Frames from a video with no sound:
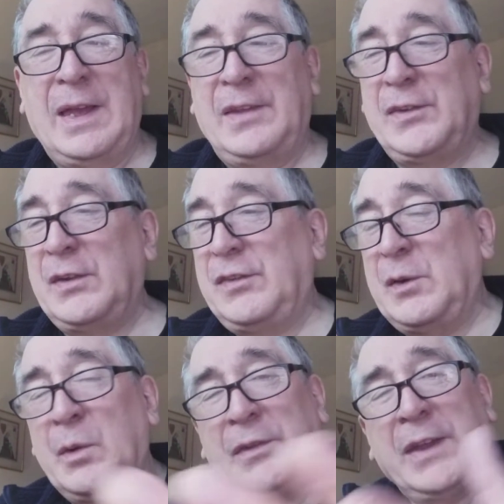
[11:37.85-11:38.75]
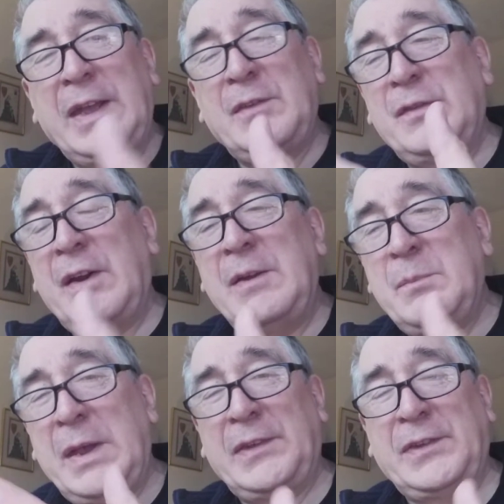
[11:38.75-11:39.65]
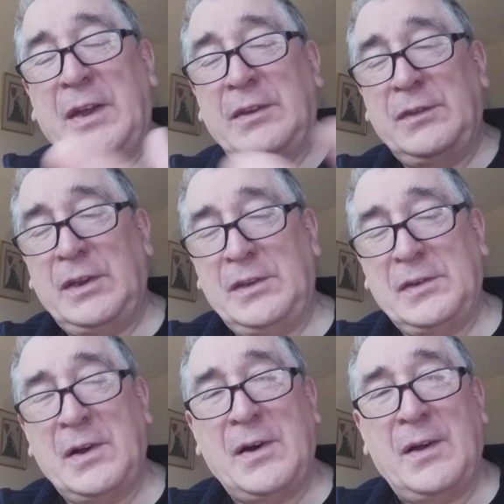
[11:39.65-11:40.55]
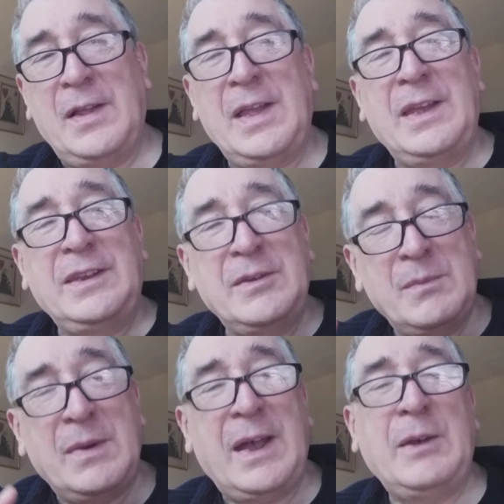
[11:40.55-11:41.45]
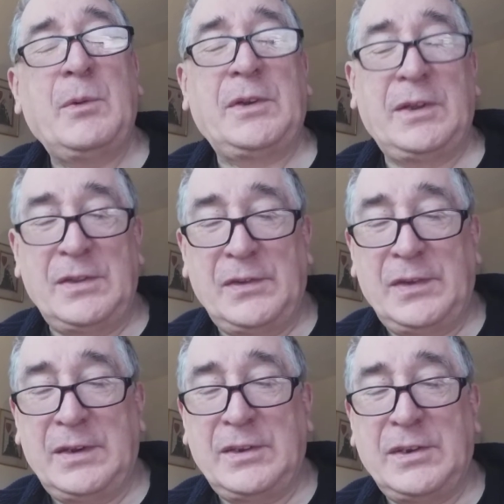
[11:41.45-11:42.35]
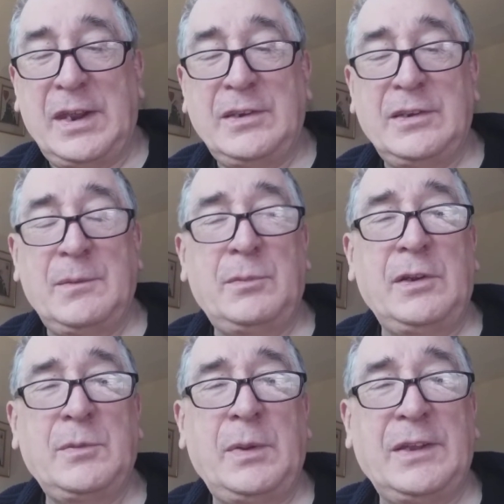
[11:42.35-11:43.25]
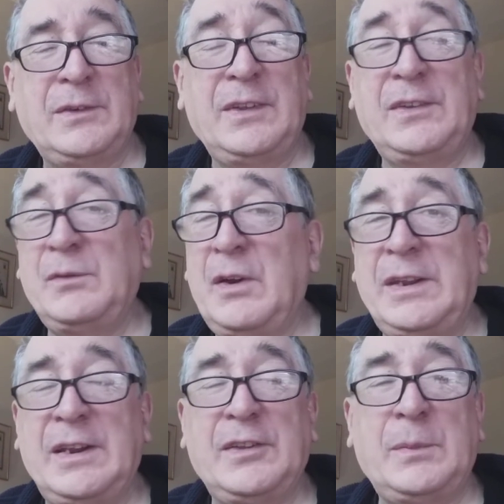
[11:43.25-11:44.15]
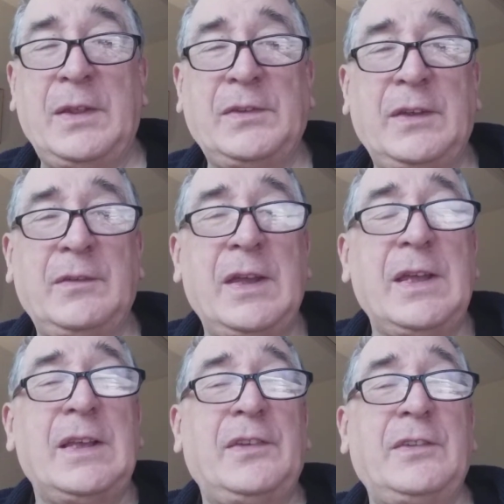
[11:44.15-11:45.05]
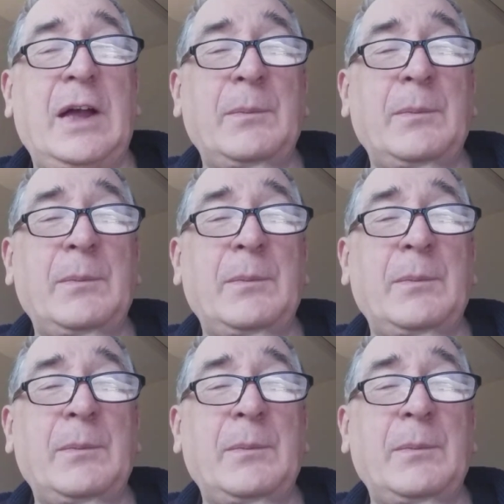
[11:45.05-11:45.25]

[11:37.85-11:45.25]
And so if you want to get the very best out of your guitar, you might want to consider changing the bridge pins, because it's very inexpensive. So now